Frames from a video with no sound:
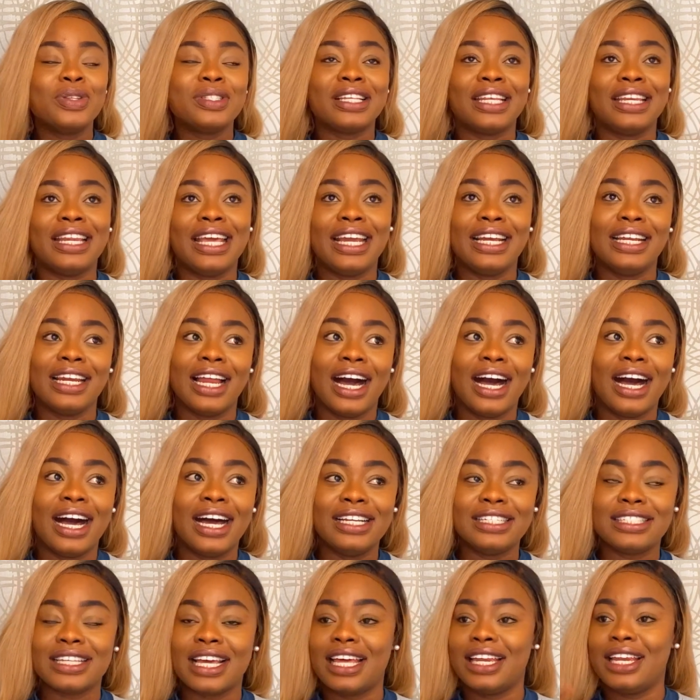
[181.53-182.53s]
in
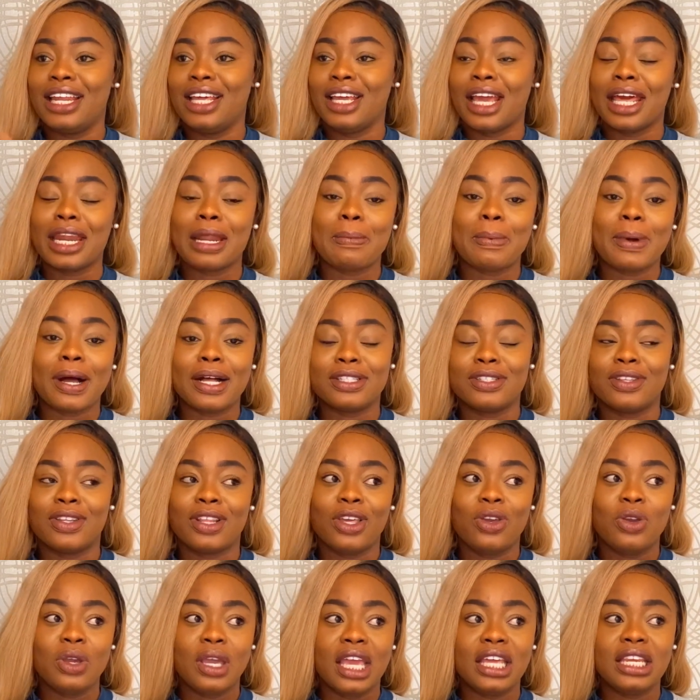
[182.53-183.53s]
England and in other parts of
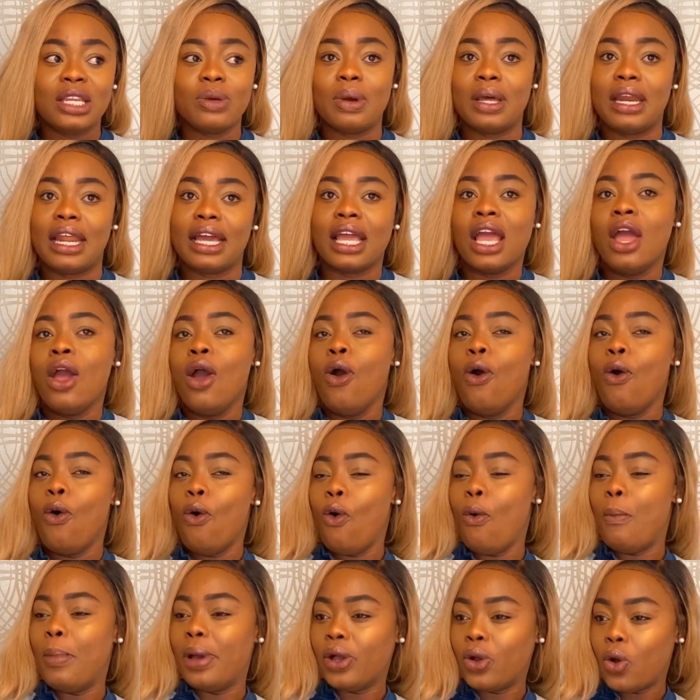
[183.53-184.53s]
the UK, they were like,
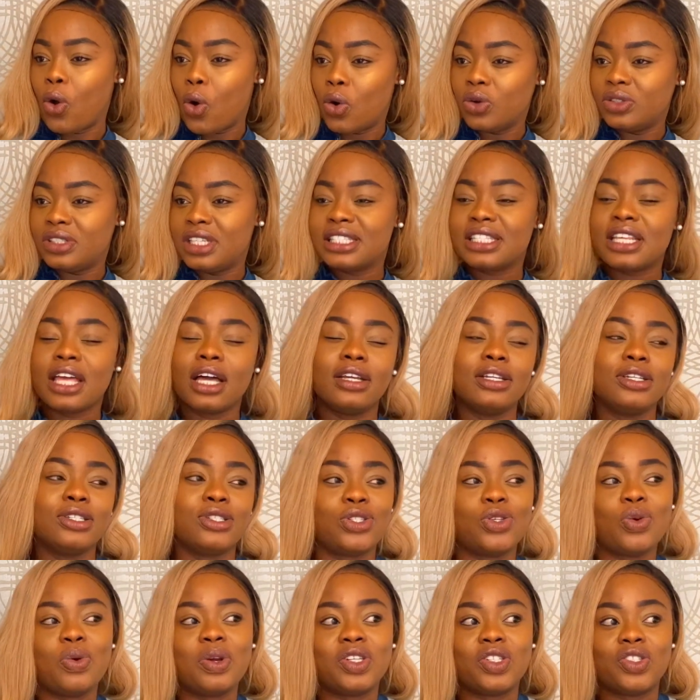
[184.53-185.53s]
oh my god, this girl is
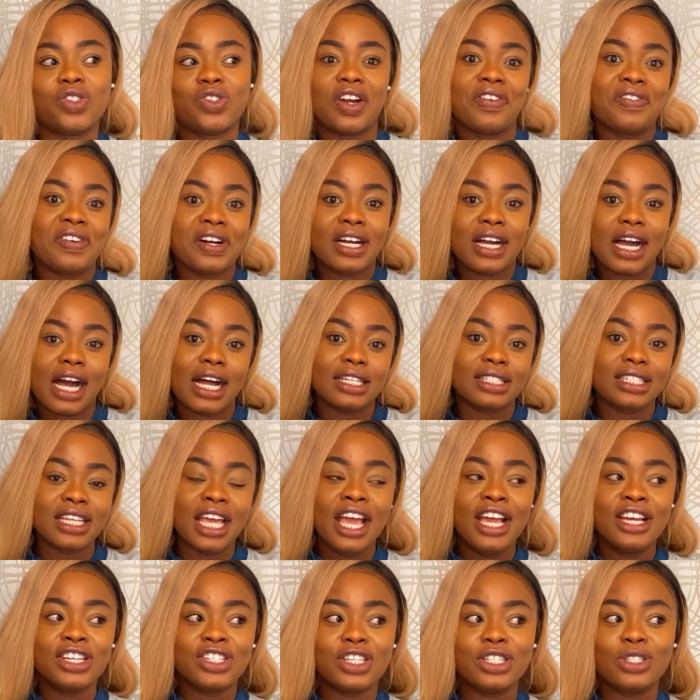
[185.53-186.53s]
so extravagant.
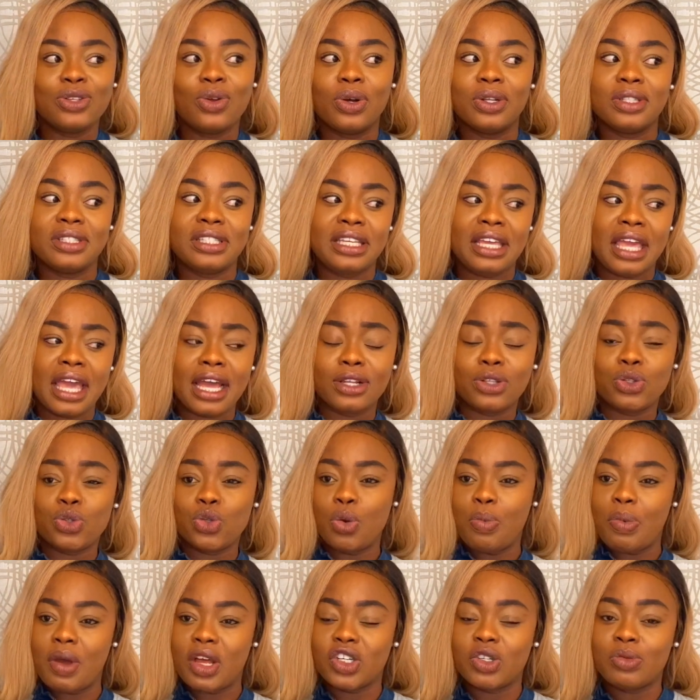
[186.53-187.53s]
She's going to get a
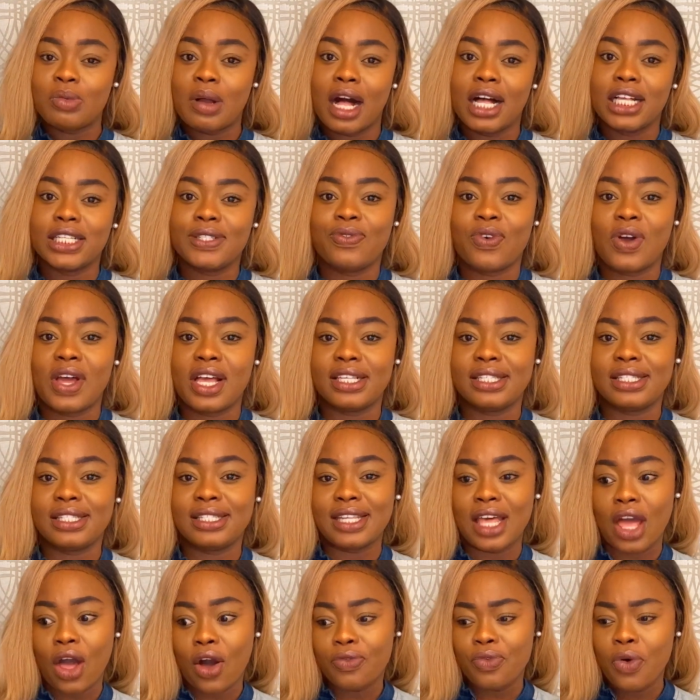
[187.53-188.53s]
2-bedroom house for
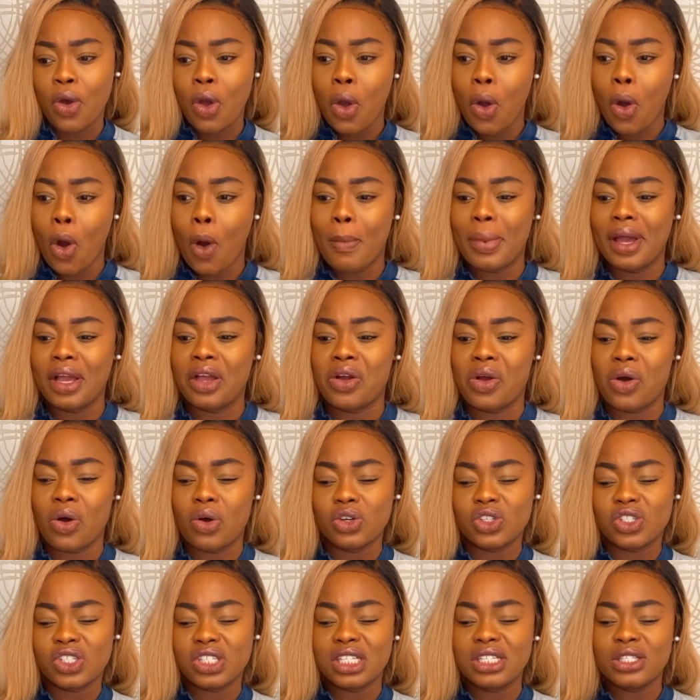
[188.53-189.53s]
herself. Oh my
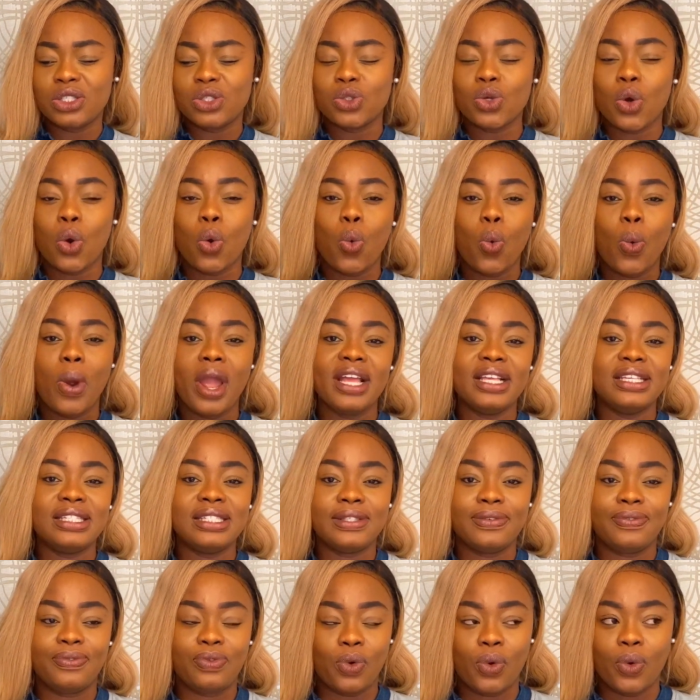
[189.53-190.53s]
gosh, she's so
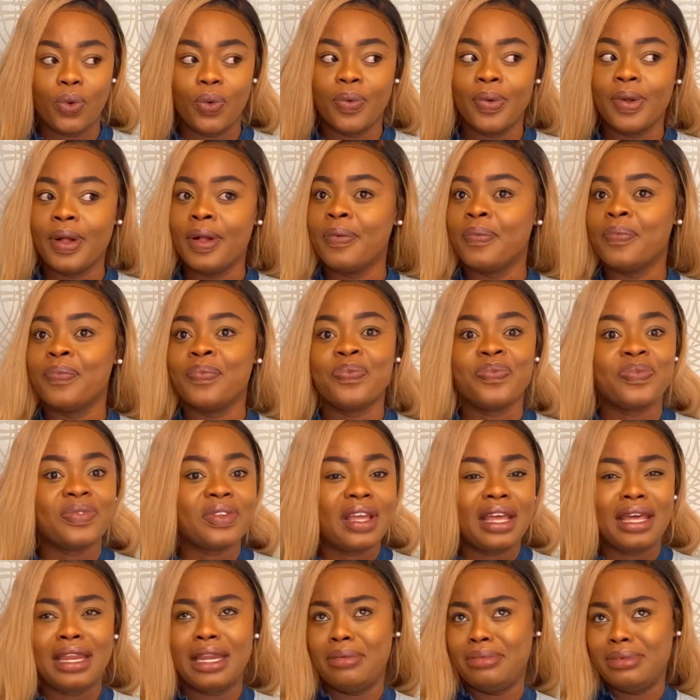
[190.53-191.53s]
wasteful.
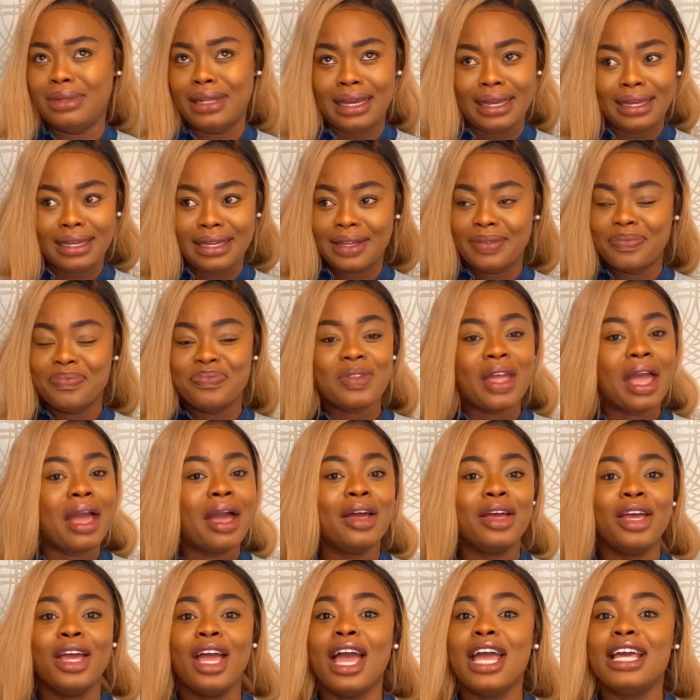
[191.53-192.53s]
And I'm like,
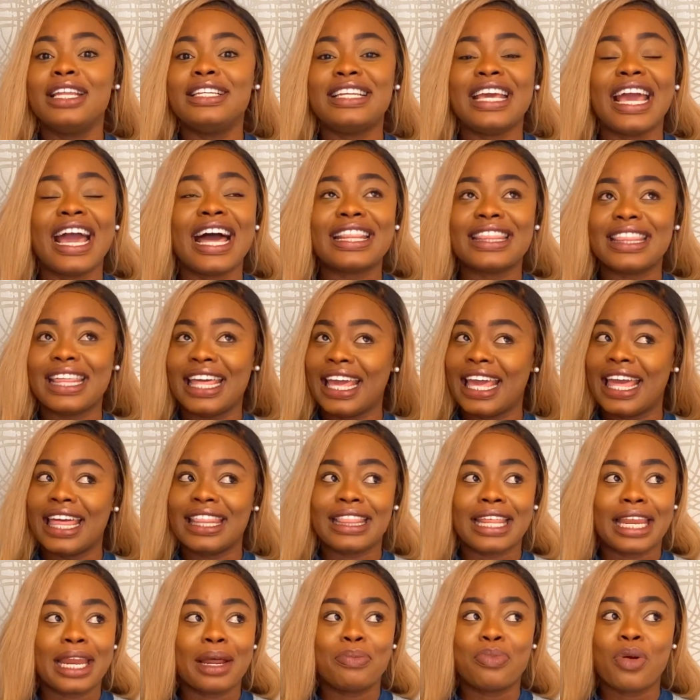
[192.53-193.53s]
they are thinking
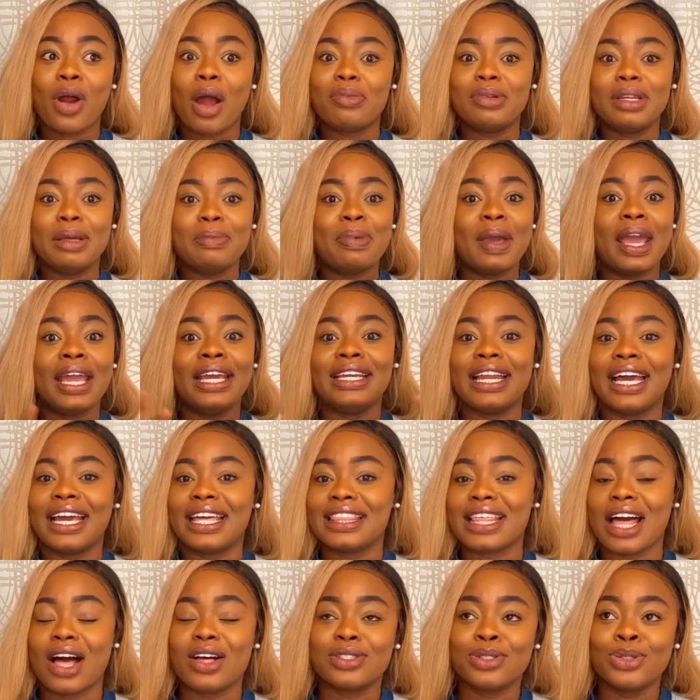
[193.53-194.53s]
that I'm probably paying
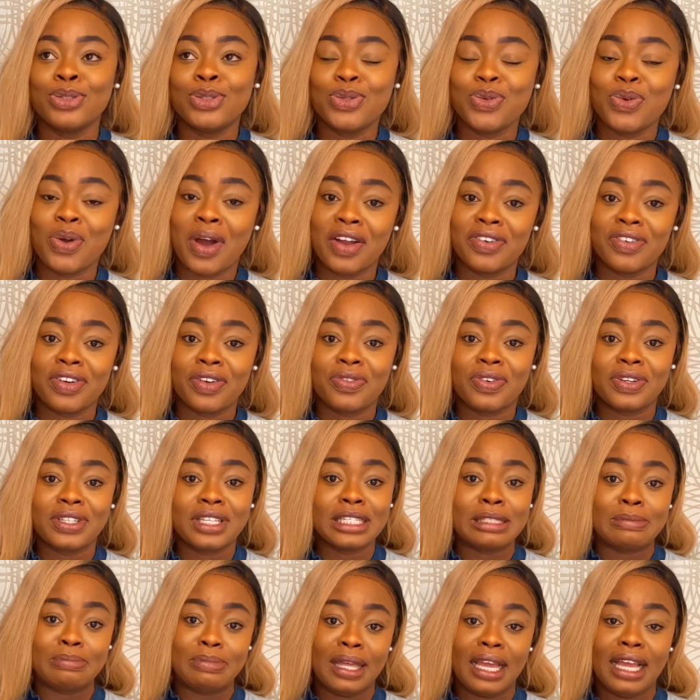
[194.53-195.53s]
$1,200 for
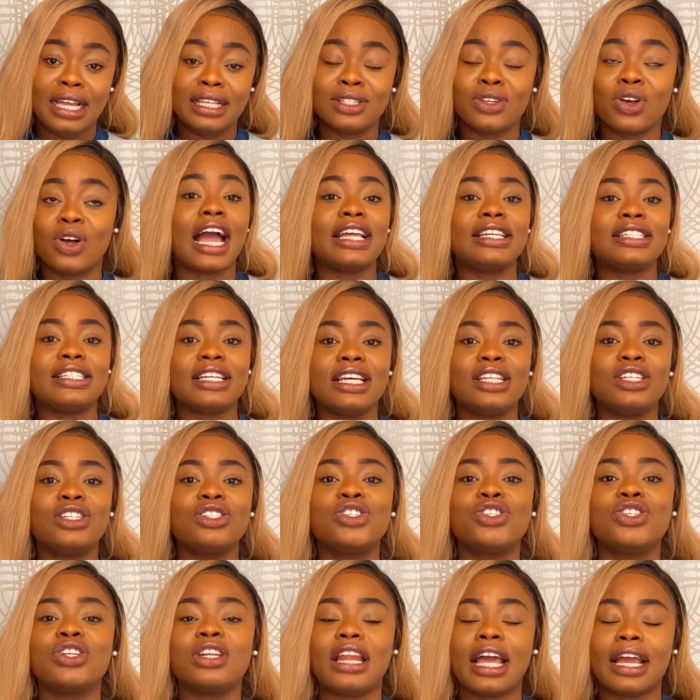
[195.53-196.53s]
this place. I did
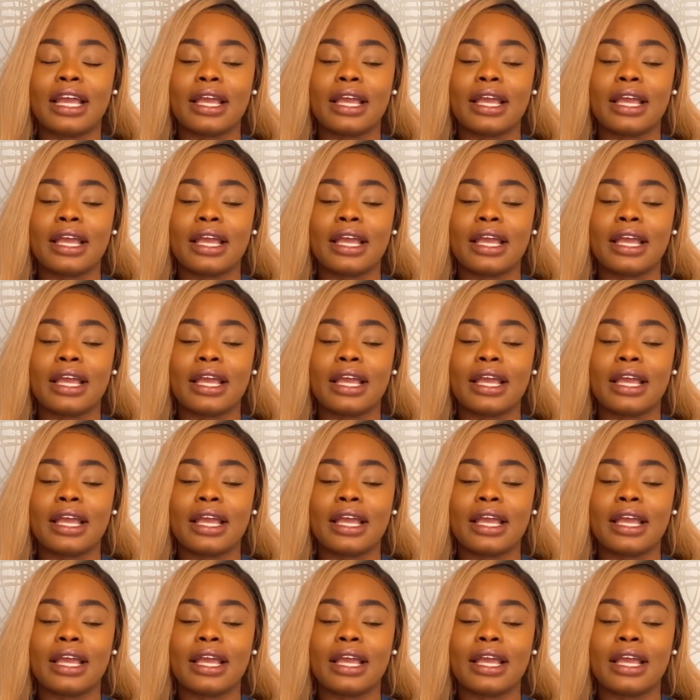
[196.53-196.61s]
do